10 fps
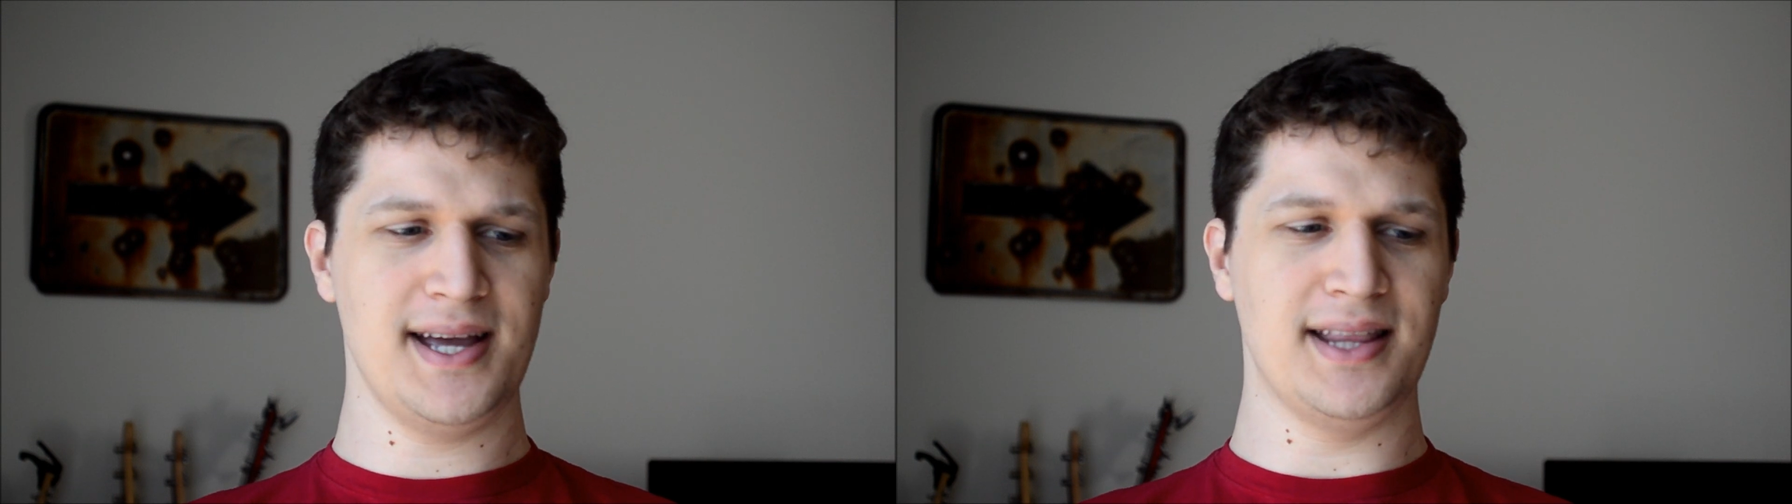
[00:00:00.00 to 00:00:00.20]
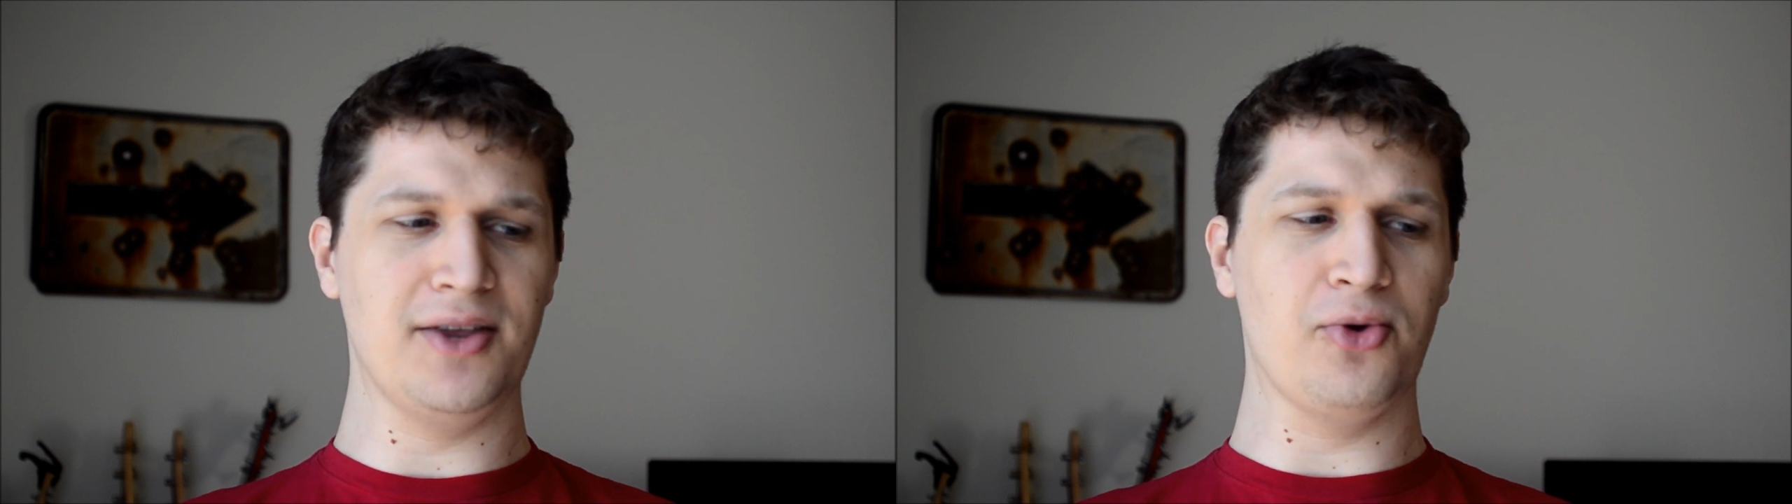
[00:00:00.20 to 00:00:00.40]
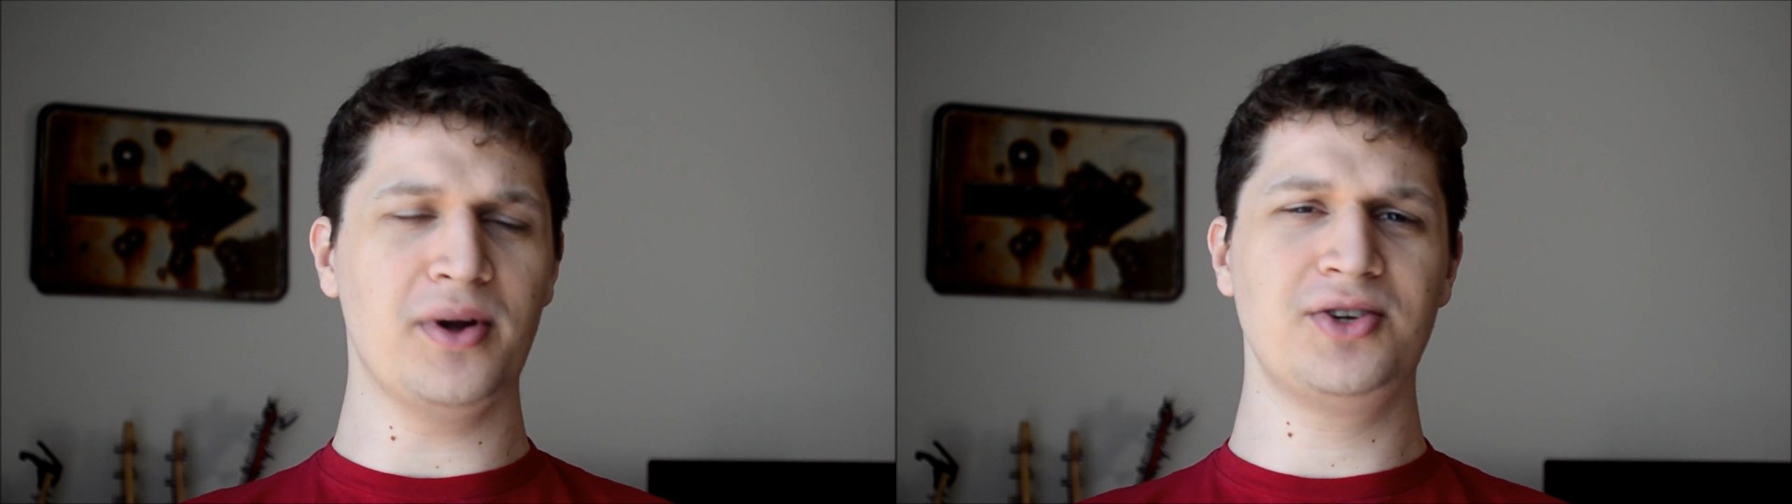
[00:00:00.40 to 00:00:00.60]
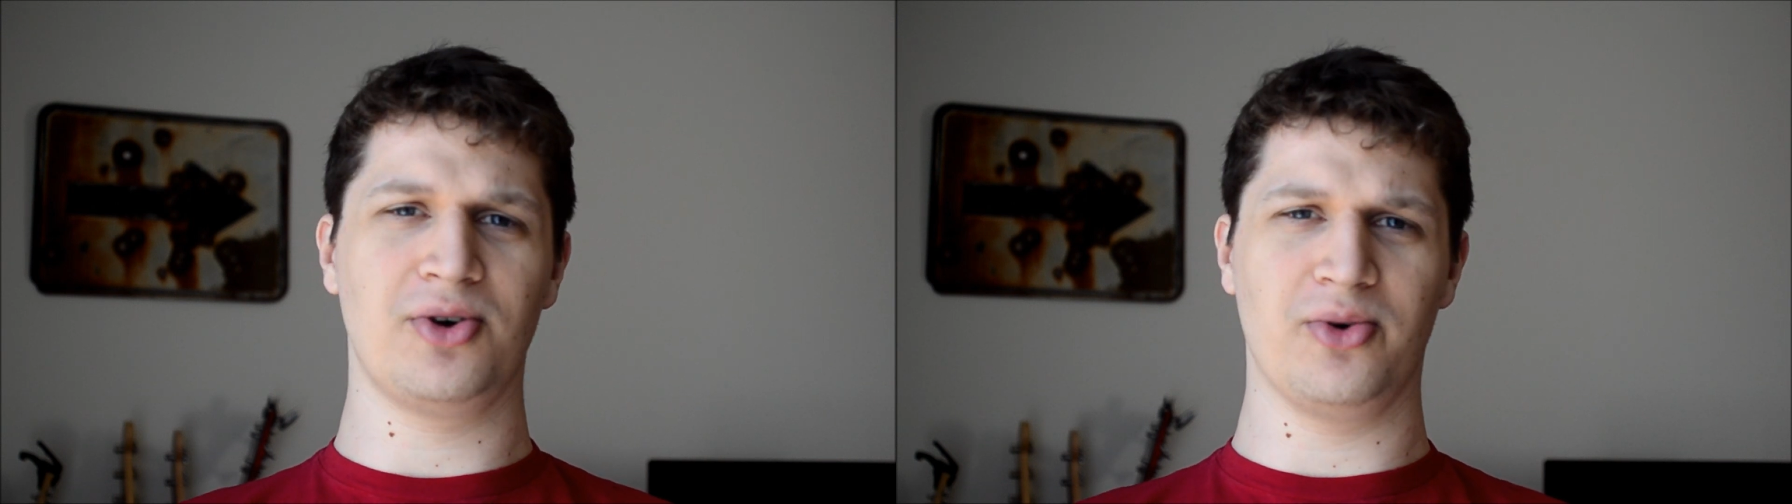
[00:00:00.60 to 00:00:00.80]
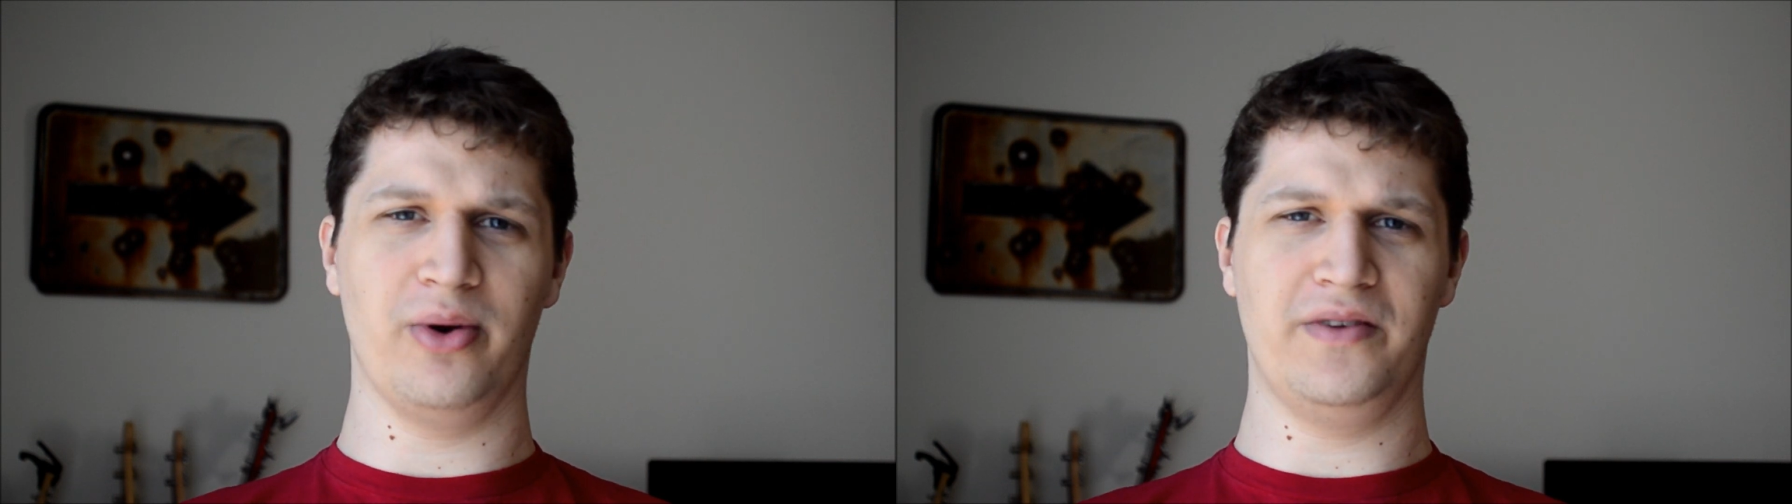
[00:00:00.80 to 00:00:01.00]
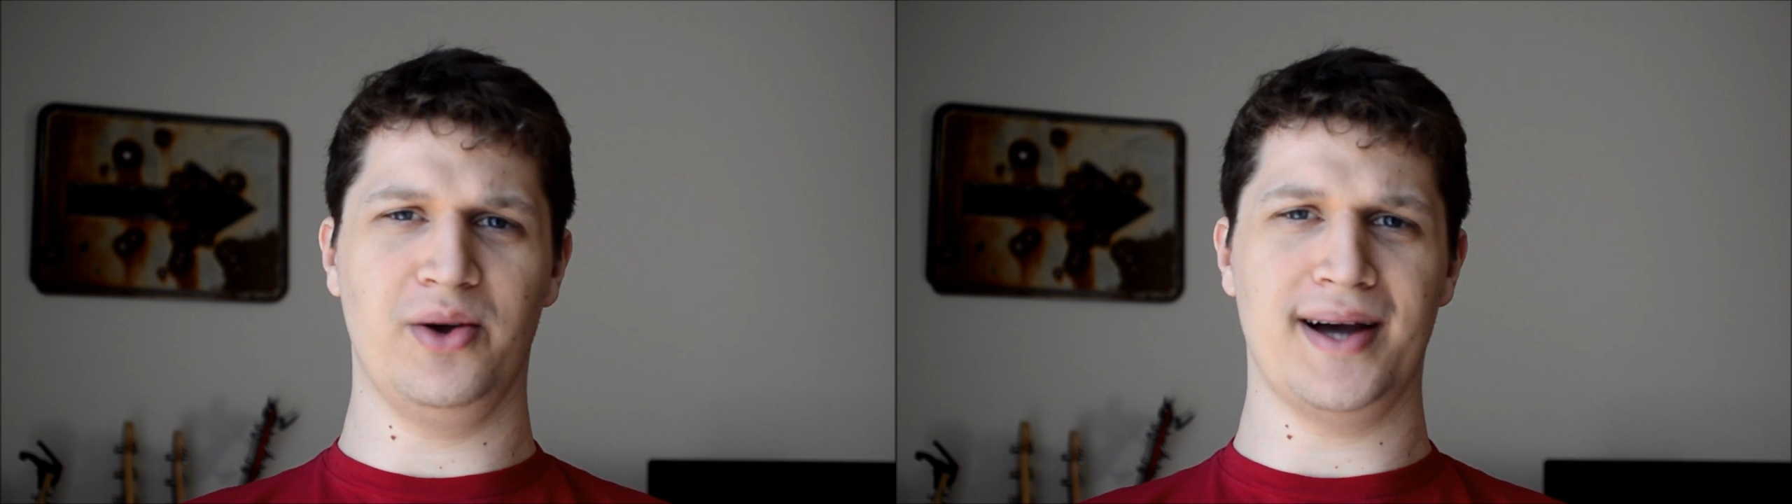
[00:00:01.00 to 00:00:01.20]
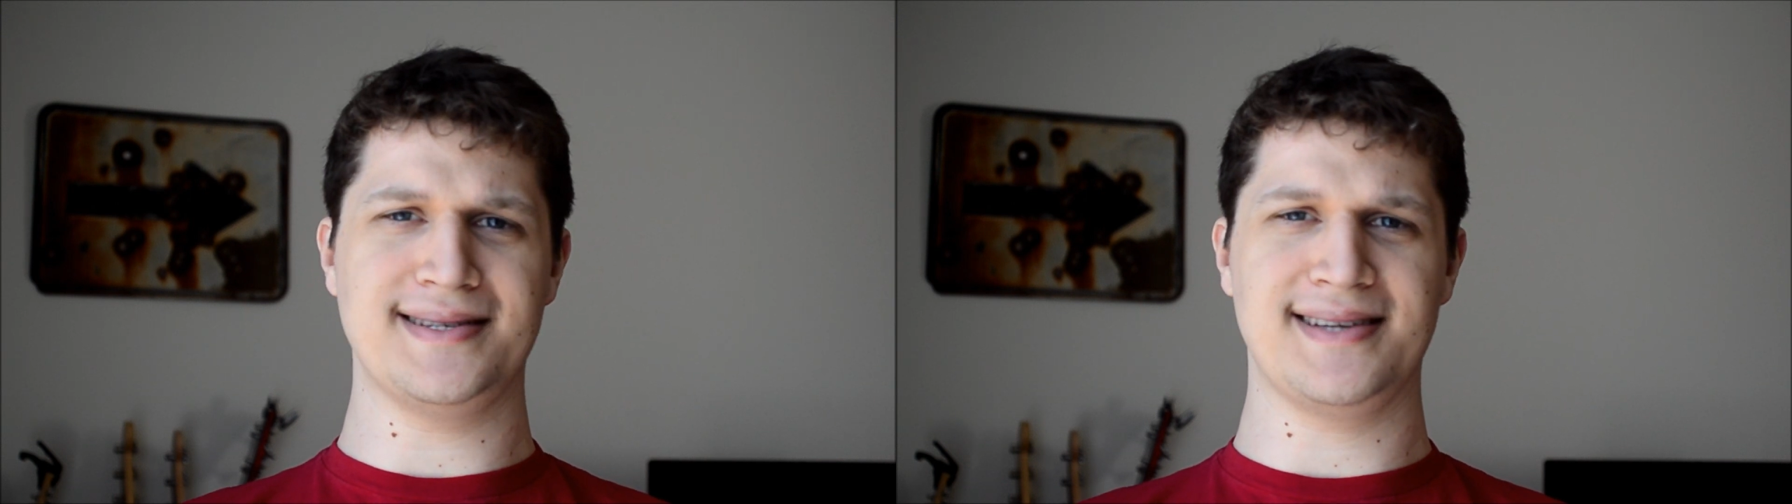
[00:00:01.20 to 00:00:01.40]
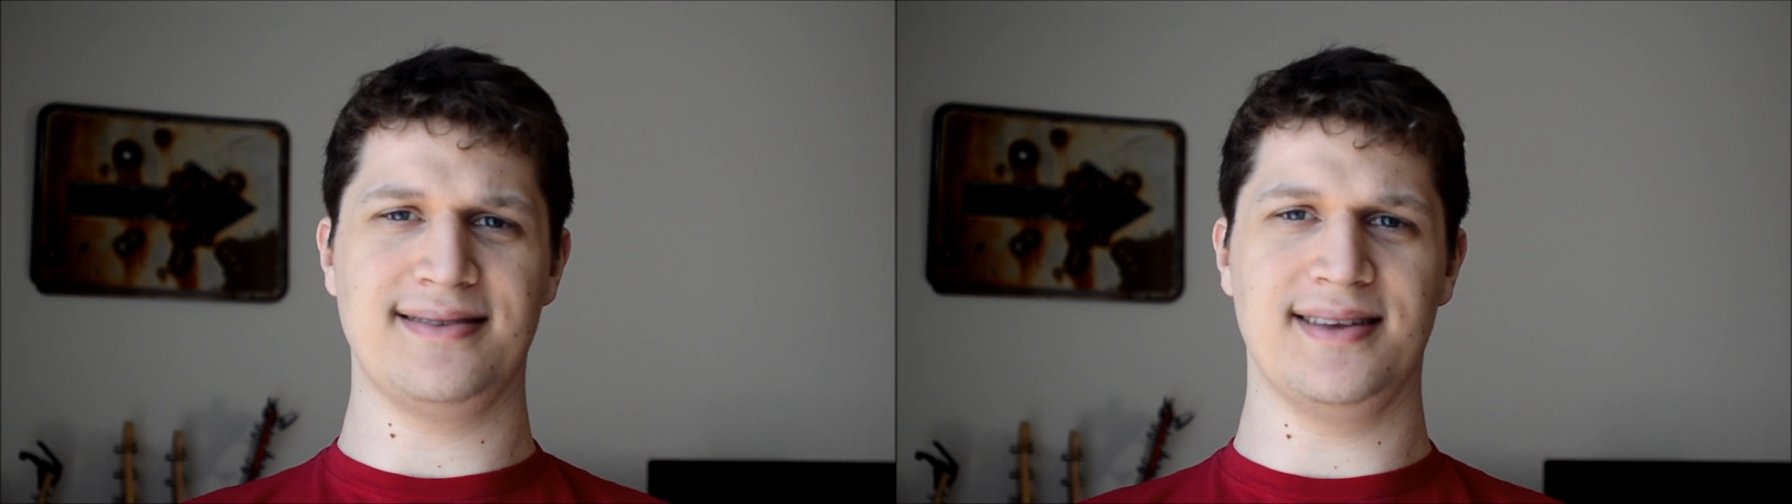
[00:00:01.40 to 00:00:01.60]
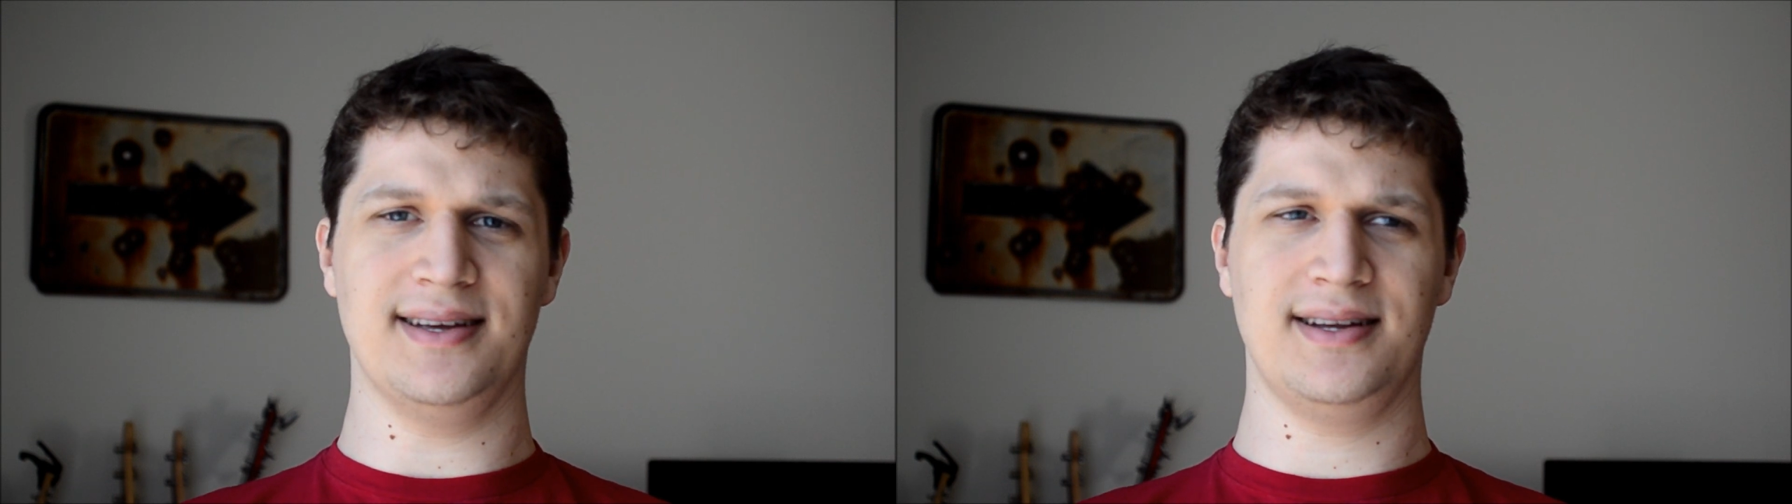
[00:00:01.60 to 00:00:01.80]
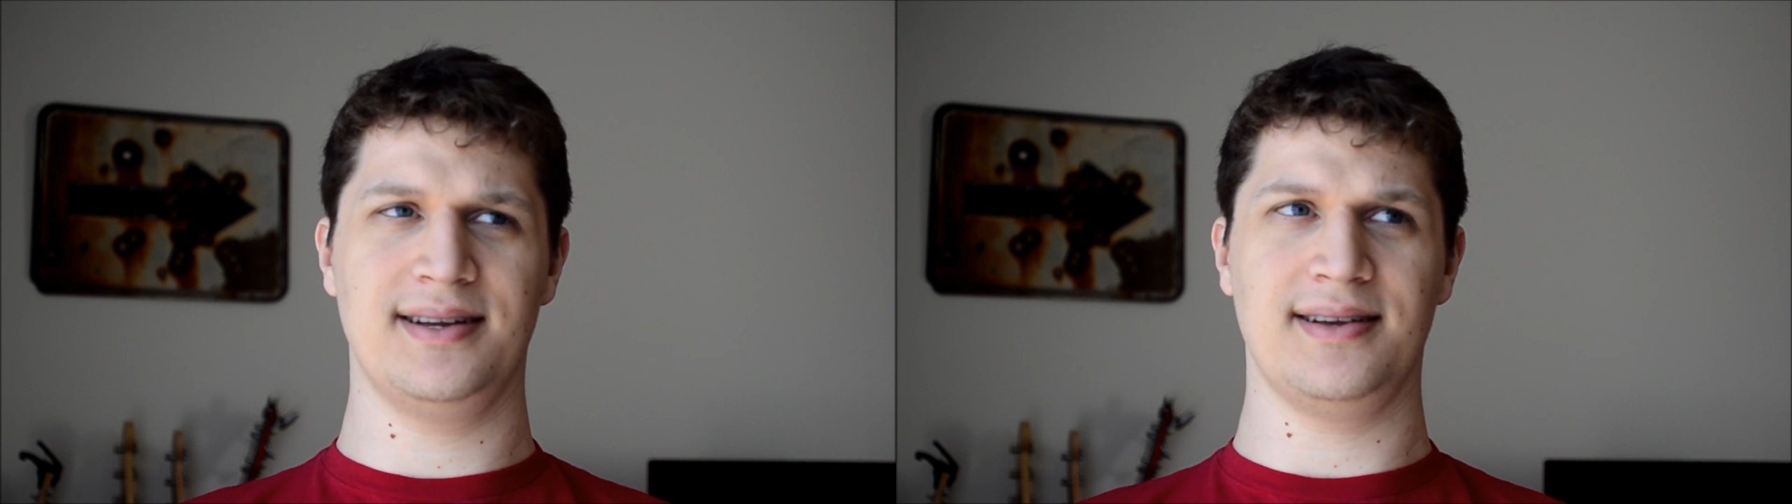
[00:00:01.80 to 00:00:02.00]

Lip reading: In the original review, I said that